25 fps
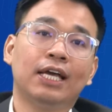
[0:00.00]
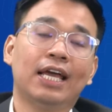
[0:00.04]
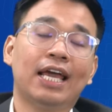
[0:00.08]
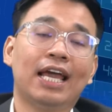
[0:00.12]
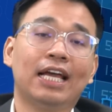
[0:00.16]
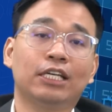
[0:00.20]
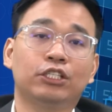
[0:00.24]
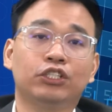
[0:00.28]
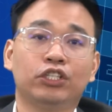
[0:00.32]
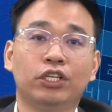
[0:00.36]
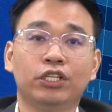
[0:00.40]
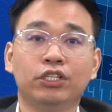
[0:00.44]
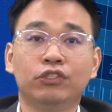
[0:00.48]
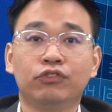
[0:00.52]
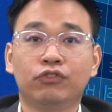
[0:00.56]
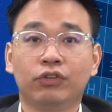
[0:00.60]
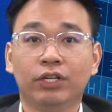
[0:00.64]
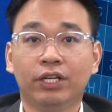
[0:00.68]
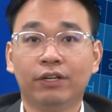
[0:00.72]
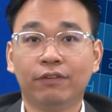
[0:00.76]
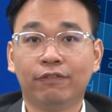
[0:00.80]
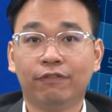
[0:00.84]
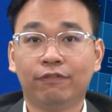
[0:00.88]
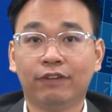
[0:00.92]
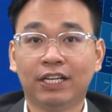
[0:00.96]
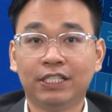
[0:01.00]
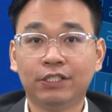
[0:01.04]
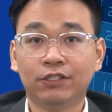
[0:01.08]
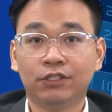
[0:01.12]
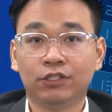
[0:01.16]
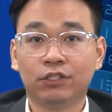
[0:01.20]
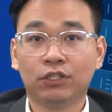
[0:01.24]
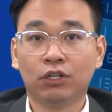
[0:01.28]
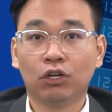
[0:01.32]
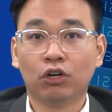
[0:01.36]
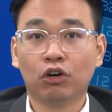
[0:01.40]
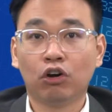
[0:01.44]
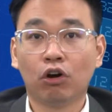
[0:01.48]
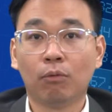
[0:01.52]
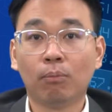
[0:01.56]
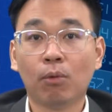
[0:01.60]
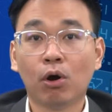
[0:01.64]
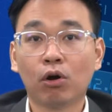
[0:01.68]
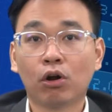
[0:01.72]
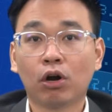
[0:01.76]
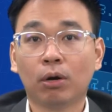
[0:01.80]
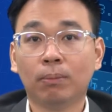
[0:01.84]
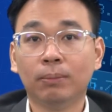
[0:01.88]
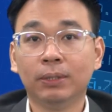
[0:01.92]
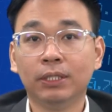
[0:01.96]
Exchange traded funds, or
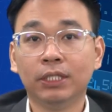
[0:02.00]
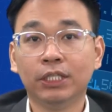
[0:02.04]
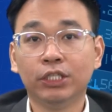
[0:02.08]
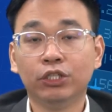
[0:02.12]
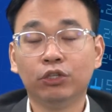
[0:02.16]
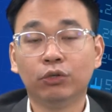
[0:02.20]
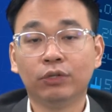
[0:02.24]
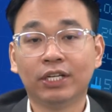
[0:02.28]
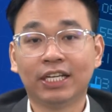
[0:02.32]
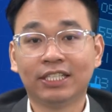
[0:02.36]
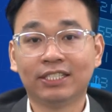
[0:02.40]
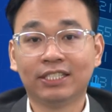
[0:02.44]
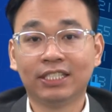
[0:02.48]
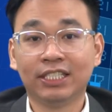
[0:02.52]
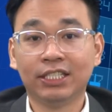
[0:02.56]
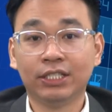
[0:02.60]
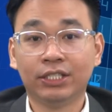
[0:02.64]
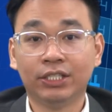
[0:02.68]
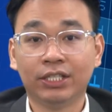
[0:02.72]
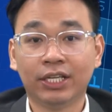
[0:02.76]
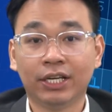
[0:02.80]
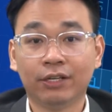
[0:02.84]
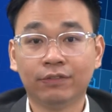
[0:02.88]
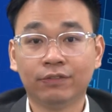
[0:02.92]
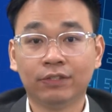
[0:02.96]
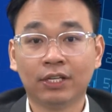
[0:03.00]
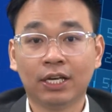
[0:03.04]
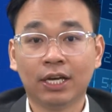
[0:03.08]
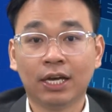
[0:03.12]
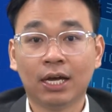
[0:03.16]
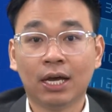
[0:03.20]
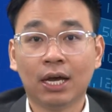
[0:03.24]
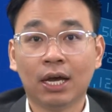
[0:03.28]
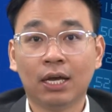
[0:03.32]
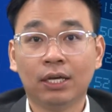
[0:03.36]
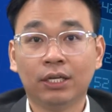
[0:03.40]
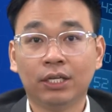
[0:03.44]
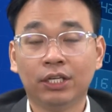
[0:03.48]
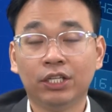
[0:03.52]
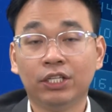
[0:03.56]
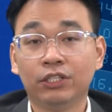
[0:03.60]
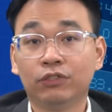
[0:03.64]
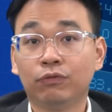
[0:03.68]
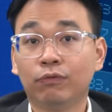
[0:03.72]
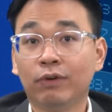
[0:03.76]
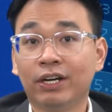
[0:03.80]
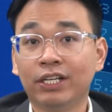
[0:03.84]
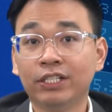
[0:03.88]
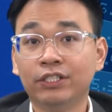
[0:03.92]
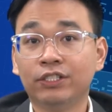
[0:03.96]
more commonly known as ETFs. It
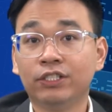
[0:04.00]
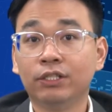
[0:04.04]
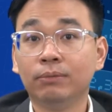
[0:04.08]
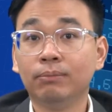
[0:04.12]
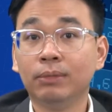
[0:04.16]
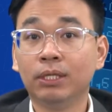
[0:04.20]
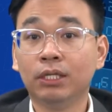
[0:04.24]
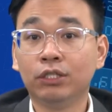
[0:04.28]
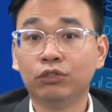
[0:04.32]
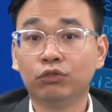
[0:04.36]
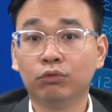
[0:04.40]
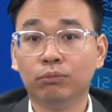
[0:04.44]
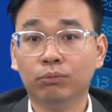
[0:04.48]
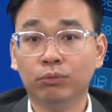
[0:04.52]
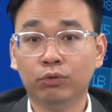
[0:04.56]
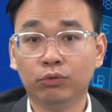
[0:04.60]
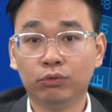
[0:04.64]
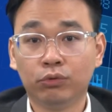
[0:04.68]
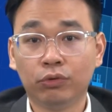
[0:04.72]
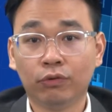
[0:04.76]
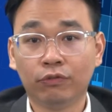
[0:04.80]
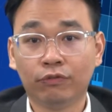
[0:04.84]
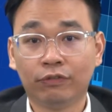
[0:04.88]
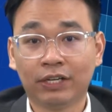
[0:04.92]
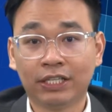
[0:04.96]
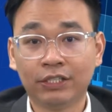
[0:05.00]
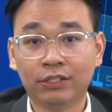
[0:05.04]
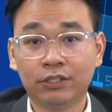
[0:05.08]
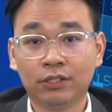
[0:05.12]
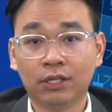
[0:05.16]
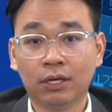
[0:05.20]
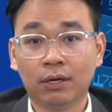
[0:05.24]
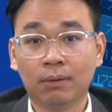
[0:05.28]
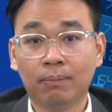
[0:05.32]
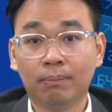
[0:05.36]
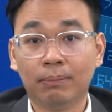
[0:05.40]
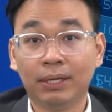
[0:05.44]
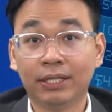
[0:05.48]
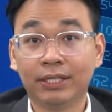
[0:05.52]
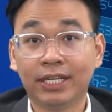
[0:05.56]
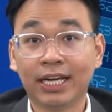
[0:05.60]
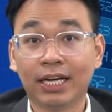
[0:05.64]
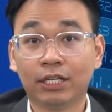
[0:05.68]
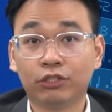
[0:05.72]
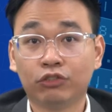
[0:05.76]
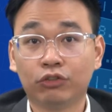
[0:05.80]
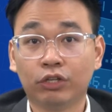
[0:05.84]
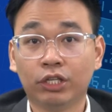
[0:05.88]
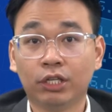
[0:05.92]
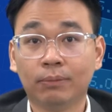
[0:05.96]
is very similar to mutual funds, but they
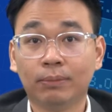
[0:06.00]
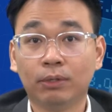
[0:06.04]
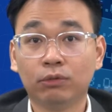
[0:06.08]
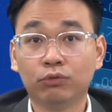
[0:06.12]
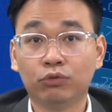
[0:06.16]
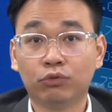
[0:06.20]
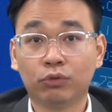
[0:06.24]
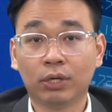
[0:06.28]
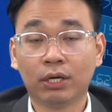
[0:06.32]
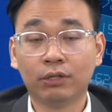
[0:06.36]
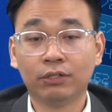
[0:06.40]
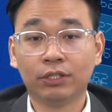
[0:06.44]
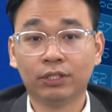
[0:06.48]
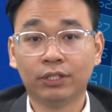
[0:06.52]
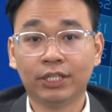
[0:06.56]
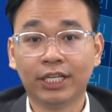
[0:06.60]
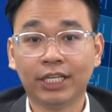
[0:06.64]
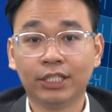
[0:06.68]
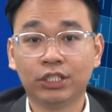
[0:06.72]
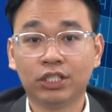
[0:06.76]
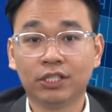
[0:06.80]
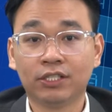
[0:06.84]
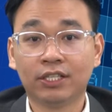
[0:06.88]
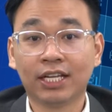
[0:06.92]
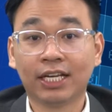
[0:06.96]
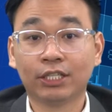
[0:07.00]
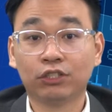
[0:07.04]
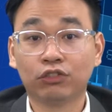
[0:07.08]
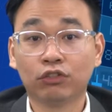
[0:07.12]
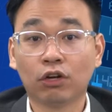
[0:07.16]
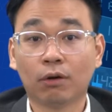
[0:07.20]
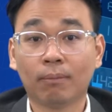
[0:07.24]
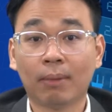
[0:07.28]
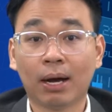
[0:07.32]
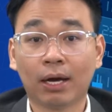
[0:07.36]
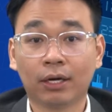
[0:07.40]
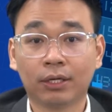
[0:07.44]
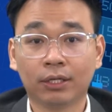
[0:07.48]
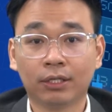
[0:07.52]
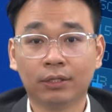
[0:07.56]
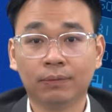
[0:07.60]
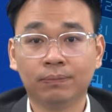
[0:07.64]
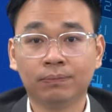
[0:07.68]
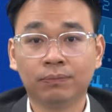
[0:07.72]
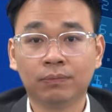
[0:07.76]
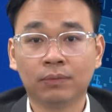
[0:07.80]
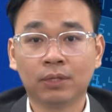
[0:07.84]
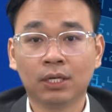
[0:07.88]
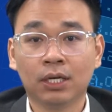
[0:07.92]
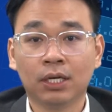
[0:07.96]
are tradable throughout the day just like stock market.
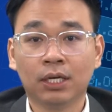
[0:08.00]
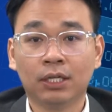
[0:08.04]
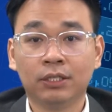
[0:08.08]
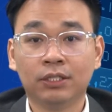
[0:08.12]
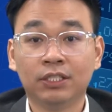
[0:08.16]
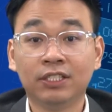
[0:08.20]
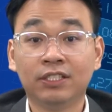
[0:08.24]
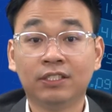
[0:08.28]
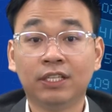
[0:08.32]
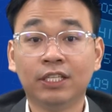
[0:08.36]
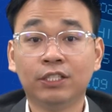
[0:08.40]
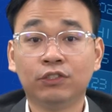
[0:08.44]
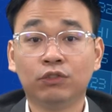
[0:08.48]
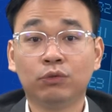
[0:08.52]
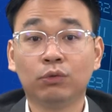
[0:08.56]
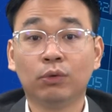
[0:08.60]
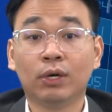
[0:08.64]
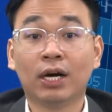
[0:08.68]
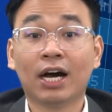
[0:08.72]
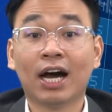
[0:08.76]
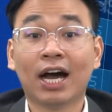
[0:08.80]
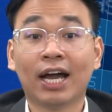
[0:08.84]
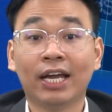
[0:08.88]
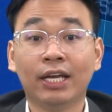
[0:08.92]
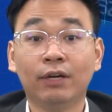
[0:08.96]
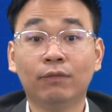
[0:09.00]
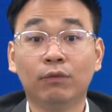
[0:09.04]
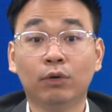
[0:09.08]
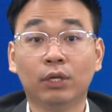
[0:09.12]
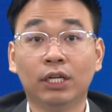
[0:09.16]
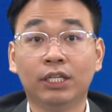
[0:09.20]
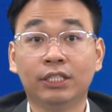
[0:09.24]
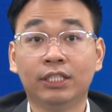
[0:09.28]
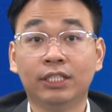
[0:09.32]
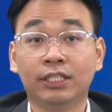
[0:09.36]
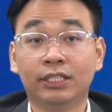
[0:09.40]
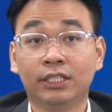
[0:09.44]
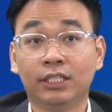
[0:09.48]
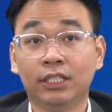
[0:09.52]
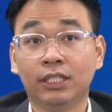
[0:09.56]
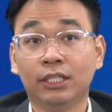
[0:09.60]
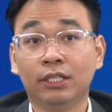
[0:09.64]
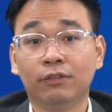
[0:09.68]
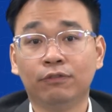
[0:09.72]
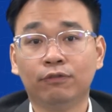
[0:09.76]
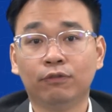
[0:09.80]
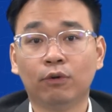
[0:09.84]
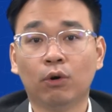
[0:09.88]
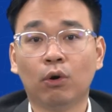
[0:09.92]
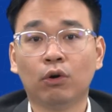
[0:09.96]
This leads to a higher
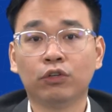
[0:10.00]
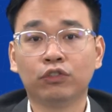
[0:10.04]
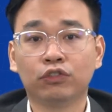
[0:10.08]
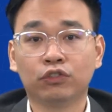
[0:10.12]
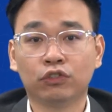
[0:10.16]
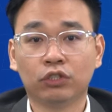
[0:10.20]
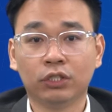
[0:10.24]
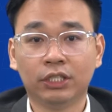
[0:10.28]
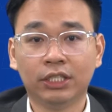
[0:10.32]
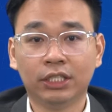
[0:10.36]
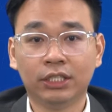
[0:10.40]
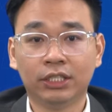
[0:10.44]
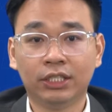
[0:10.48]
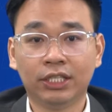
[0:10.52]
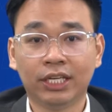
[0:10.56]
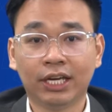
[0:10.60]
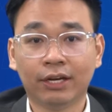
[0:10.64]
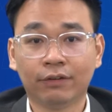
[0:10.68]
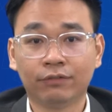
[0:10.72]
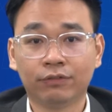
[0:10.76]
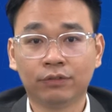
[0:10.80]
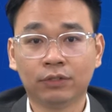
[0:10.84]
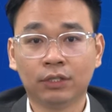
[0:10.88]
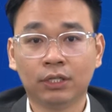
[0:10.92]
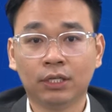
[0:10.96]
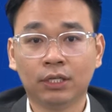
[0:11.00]
volatility for ETFs.